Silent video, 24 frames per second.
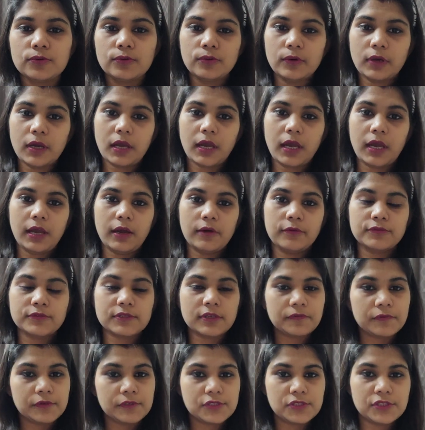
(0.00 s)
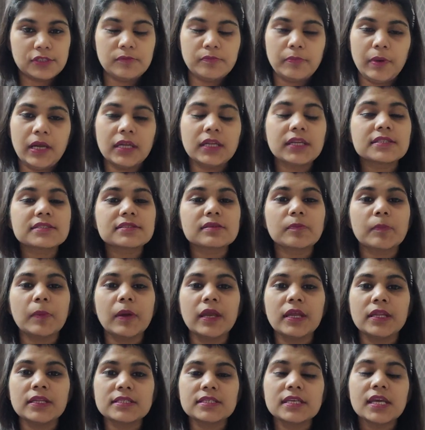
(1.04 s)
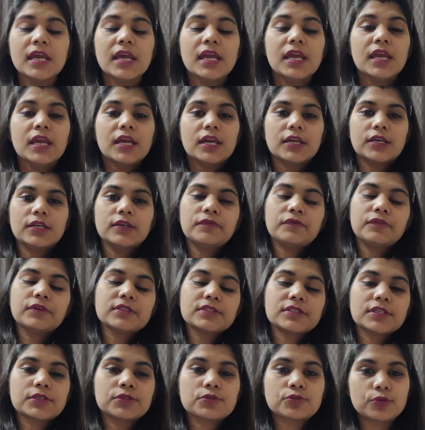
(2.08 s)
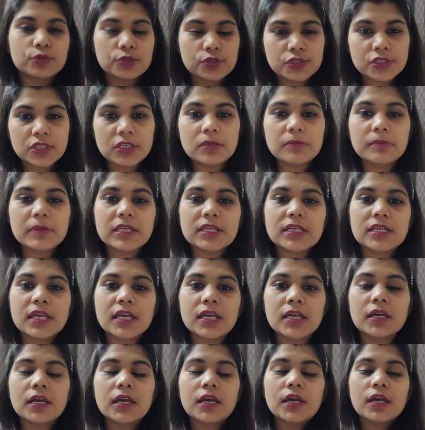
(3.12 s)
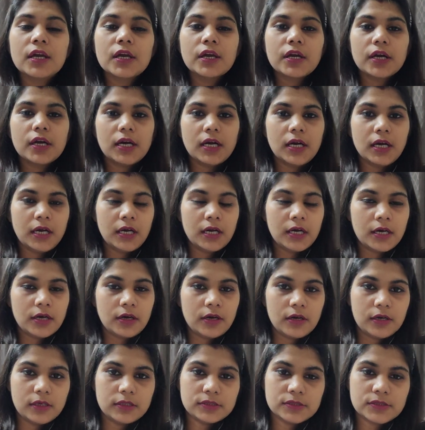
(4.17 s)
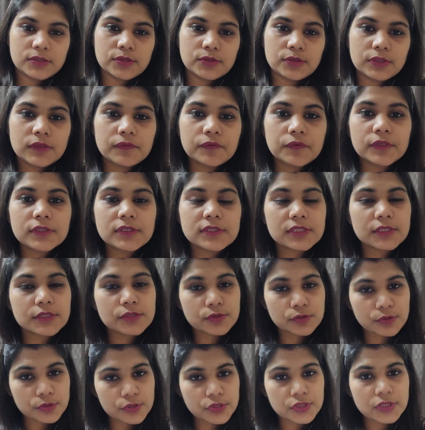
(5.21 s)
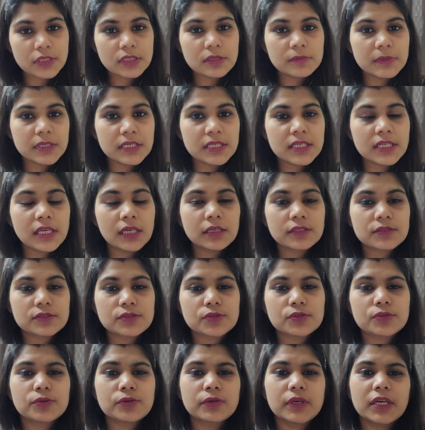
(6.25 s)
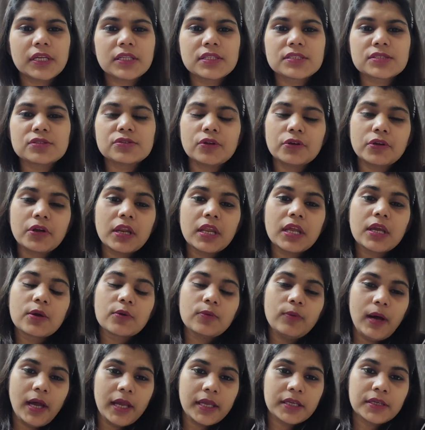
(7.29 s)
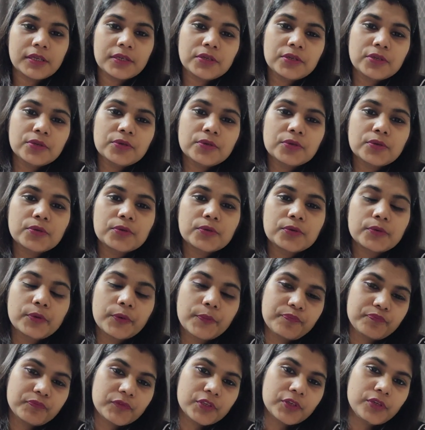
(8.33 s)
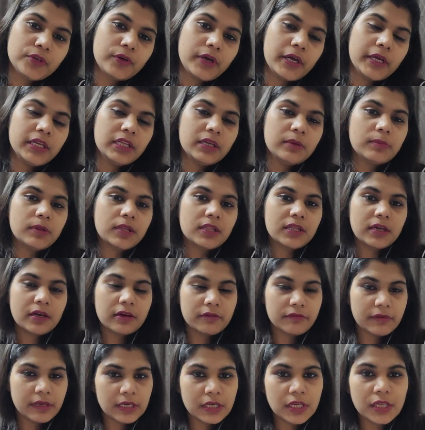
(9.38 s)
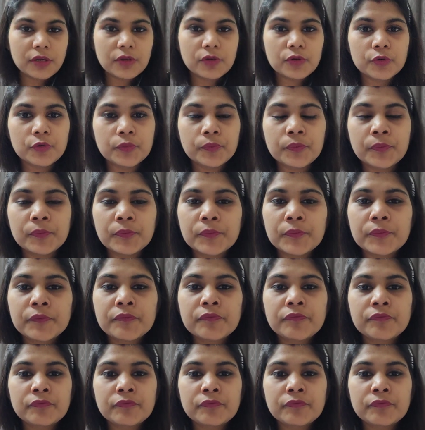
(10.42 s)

you have sufficient participants, if it's a social meeting, so if it's a social meeting, so it's not required you to enable the waiting room.